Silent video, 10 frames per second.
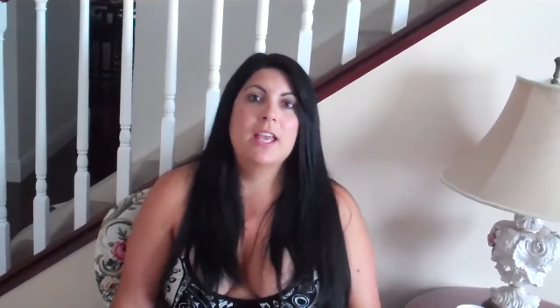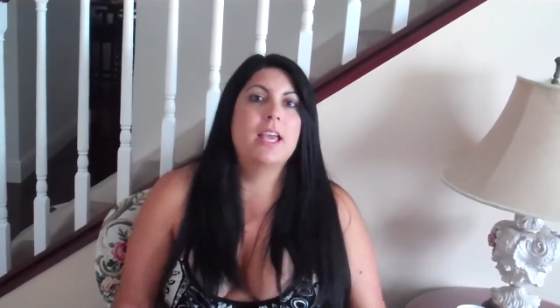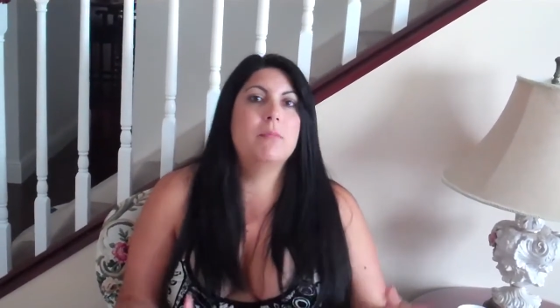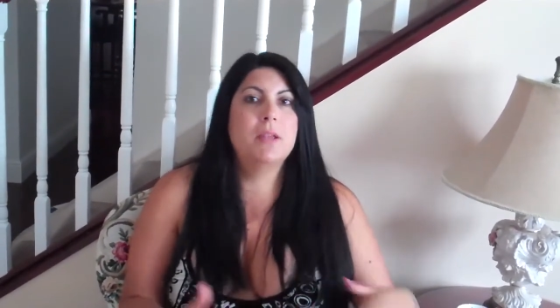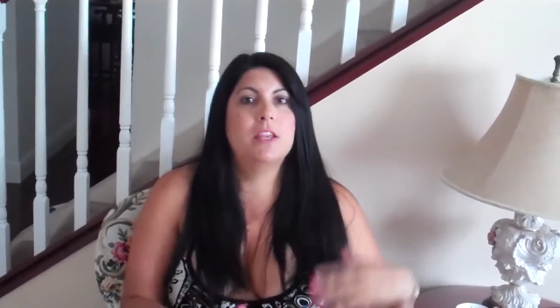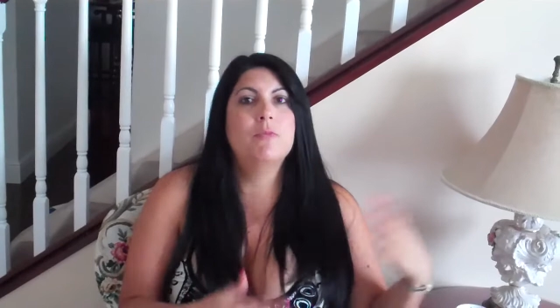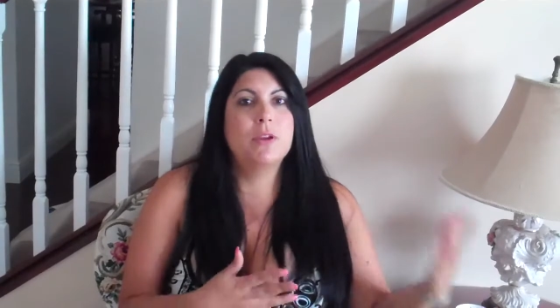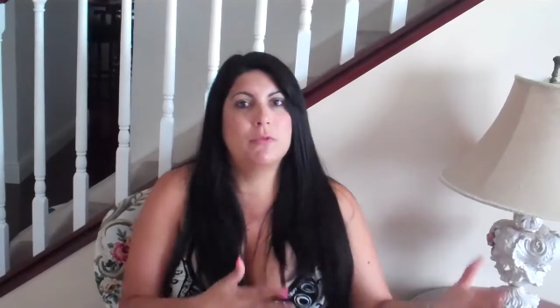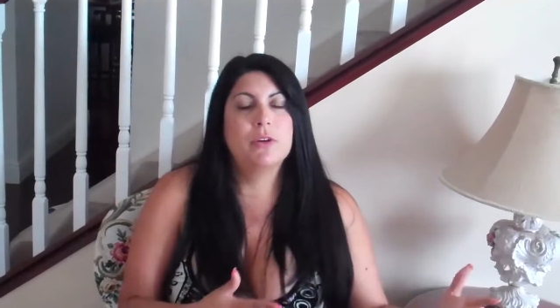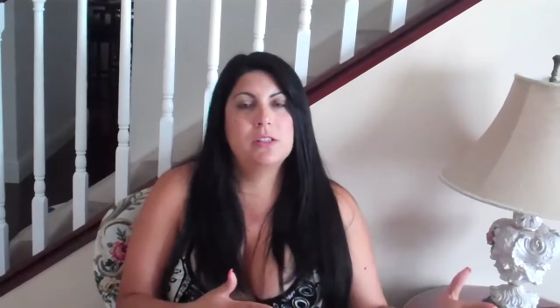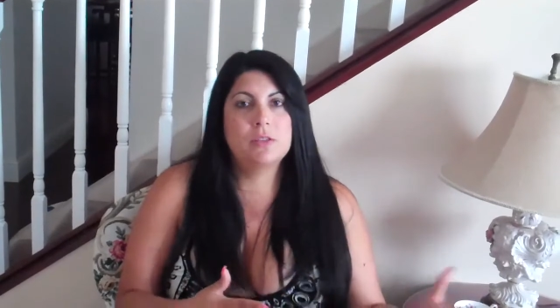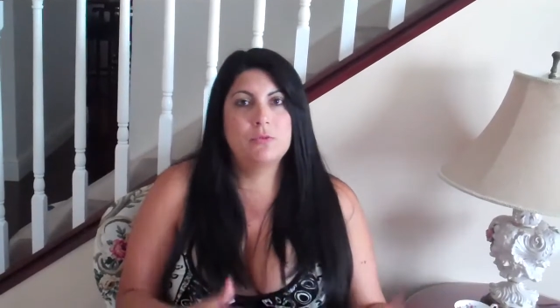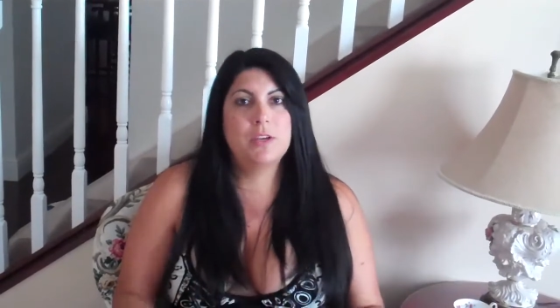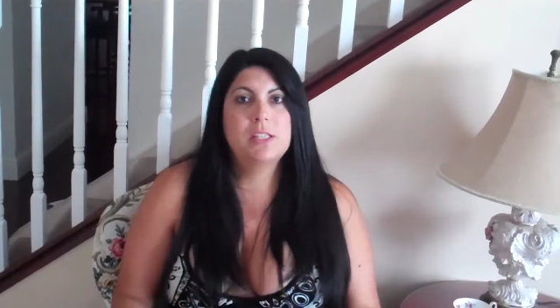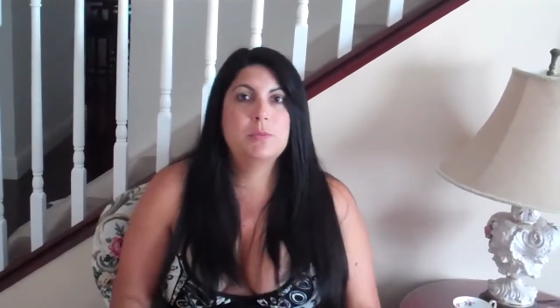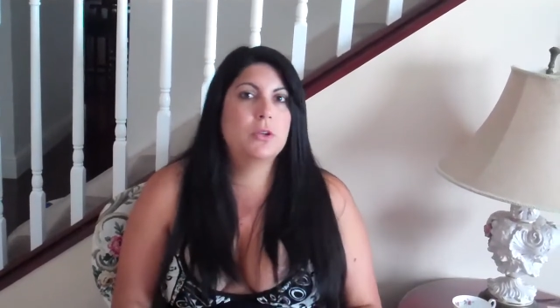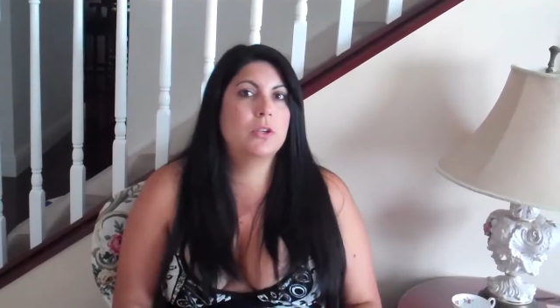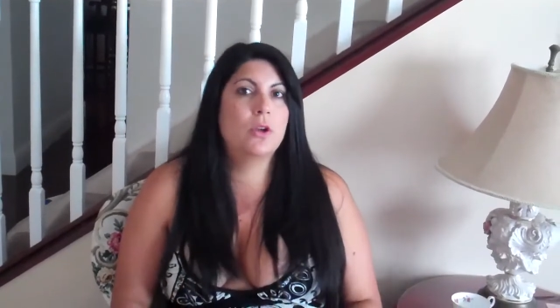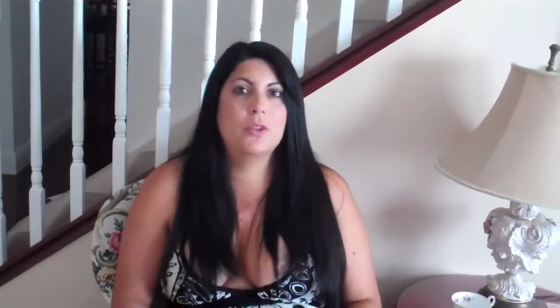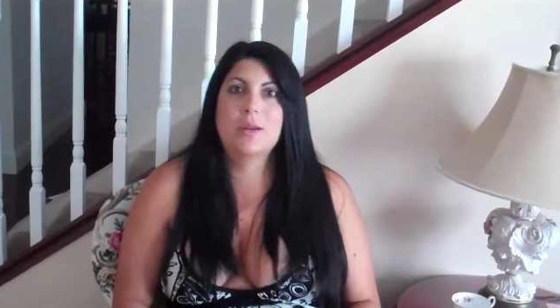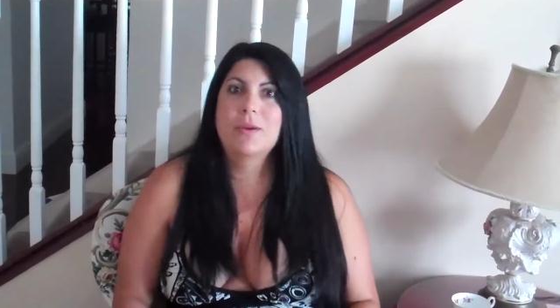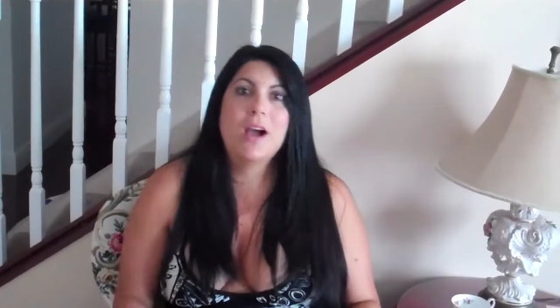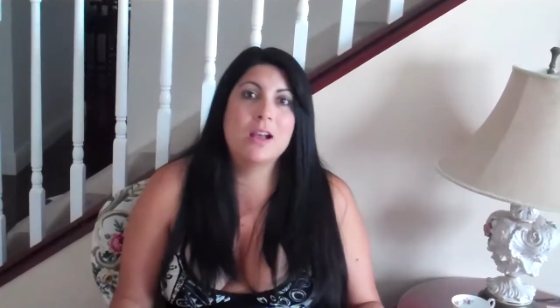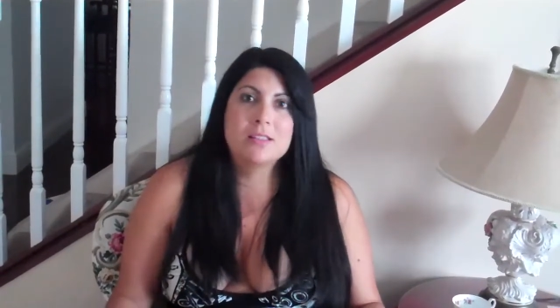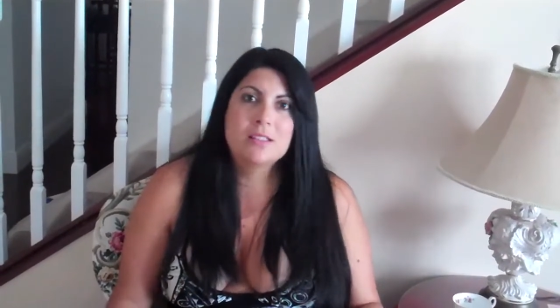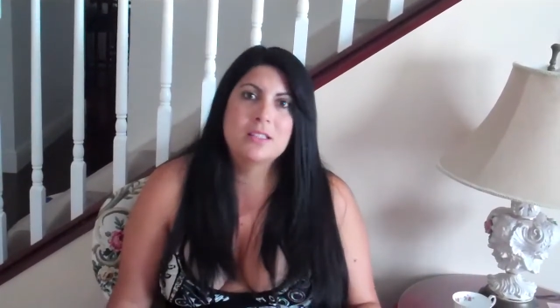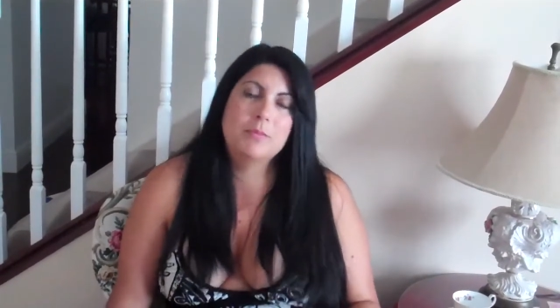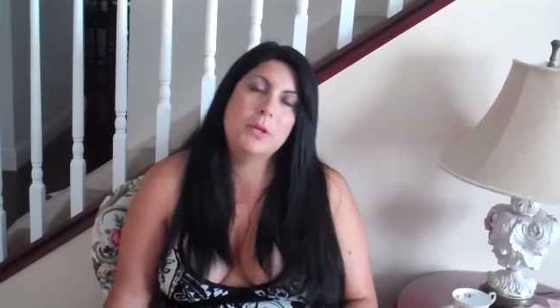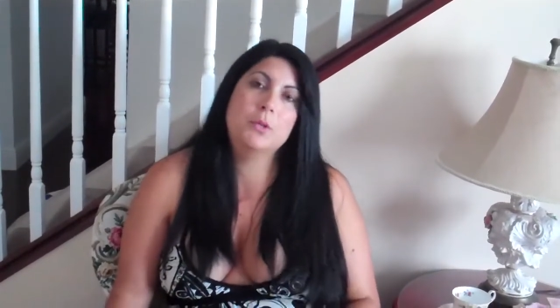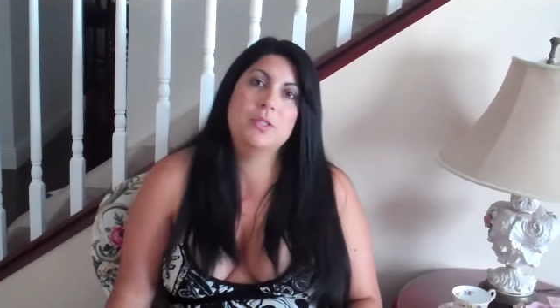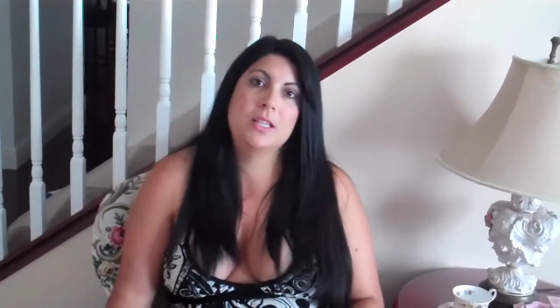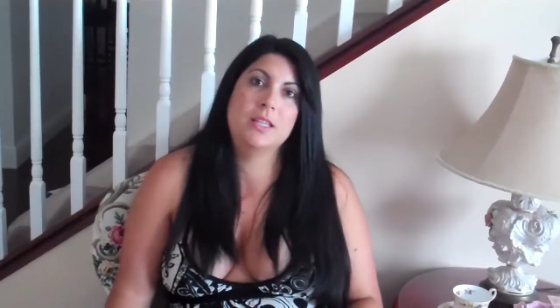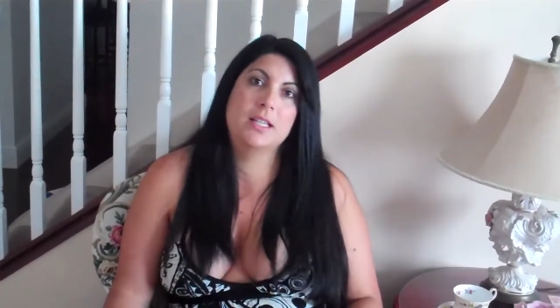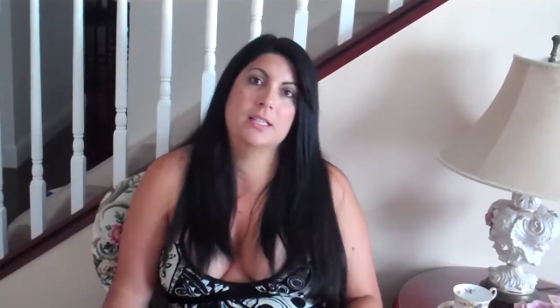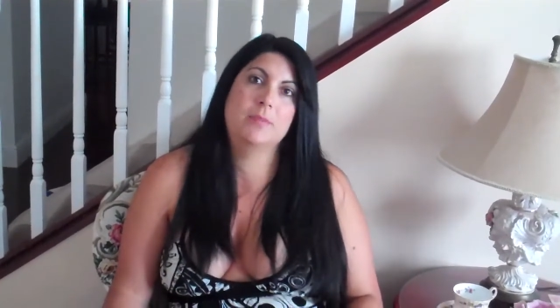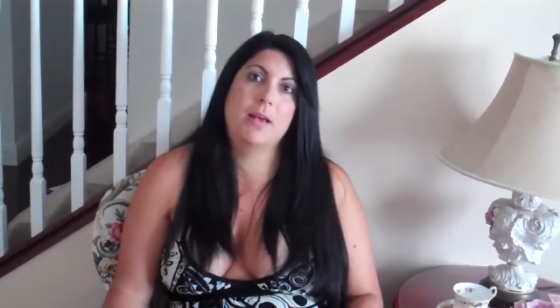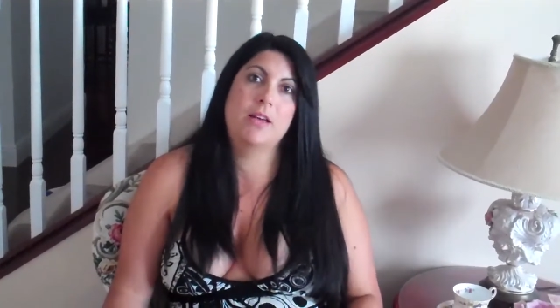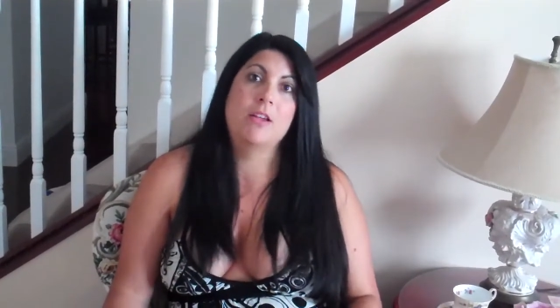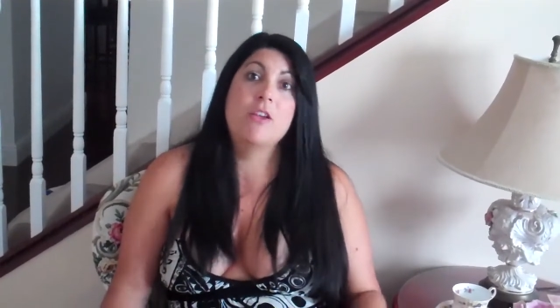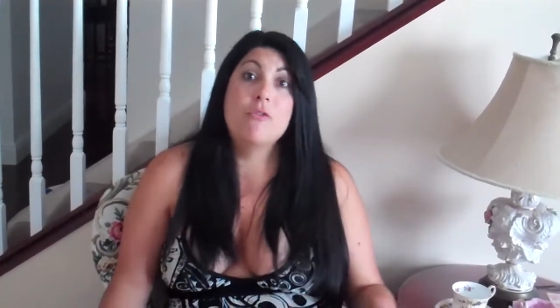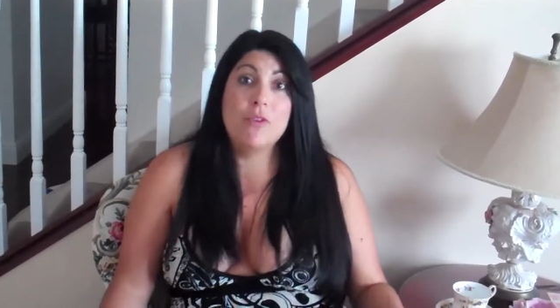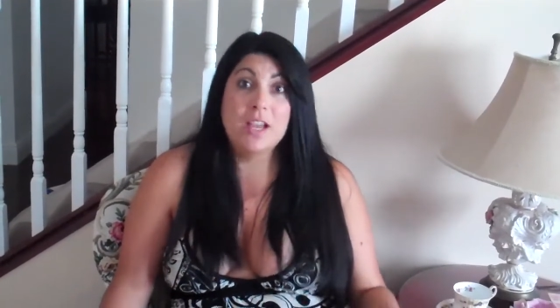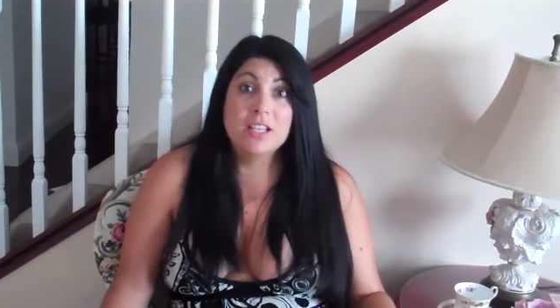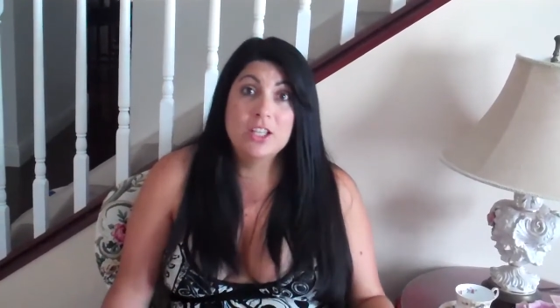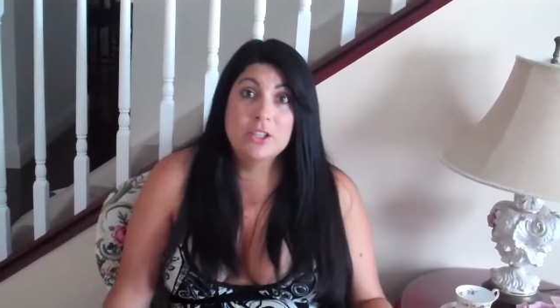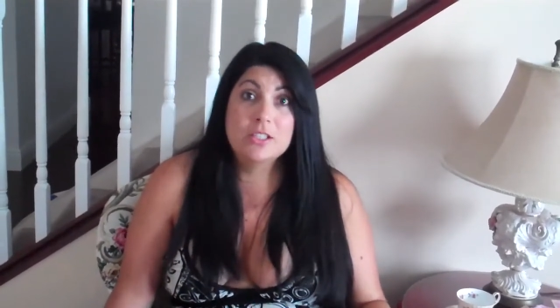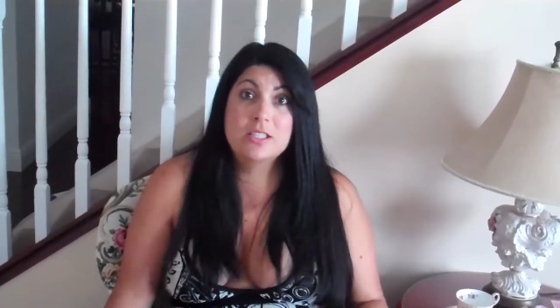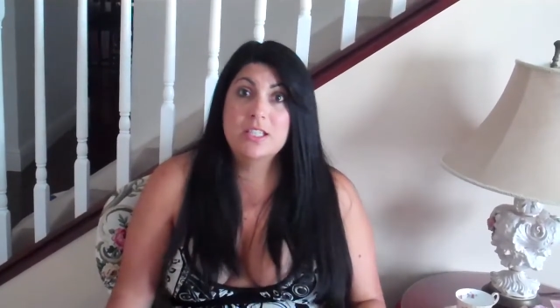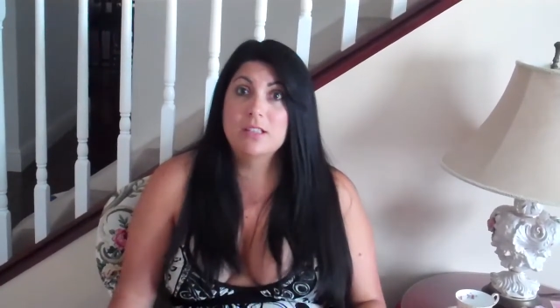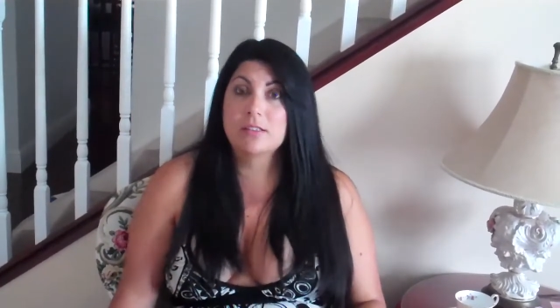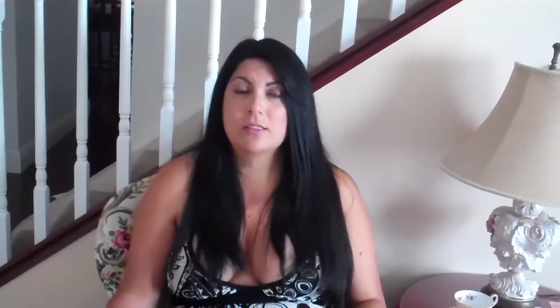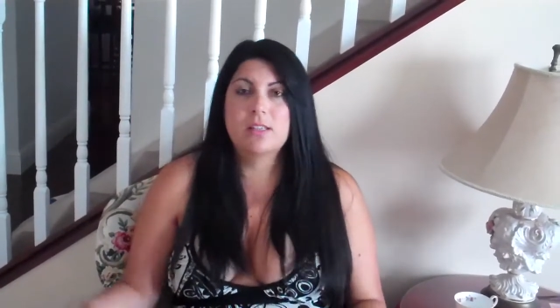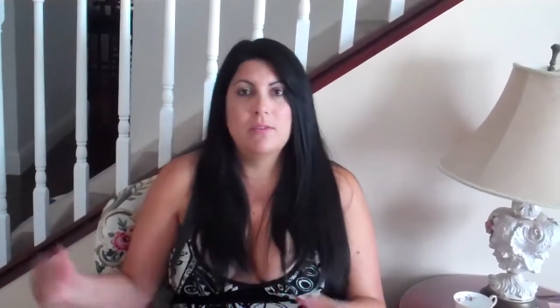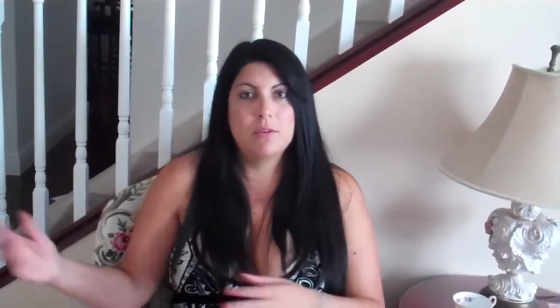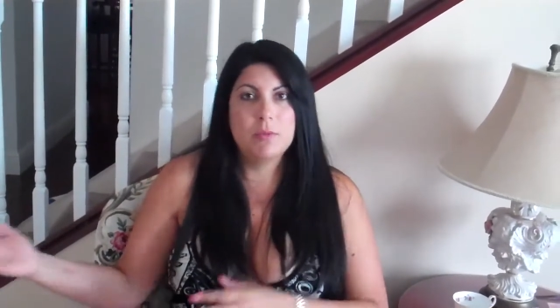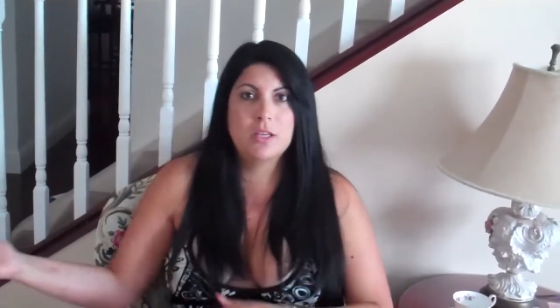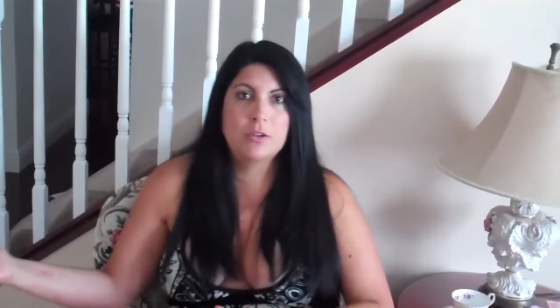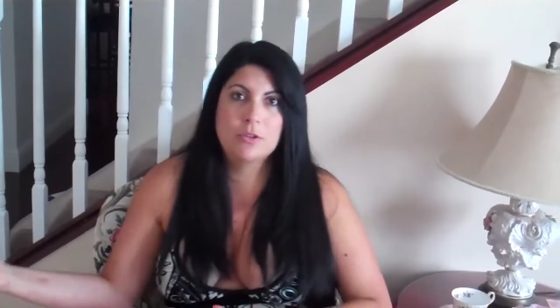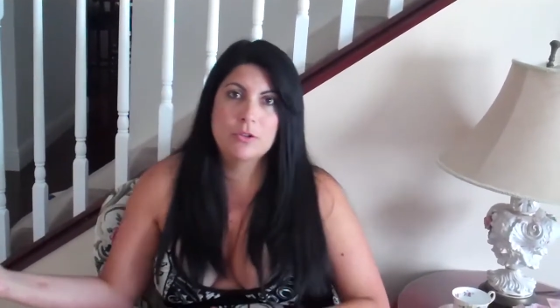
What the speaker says: And many of my friends on Facebook know that I'm constantly posting things about finding good deals, saving money on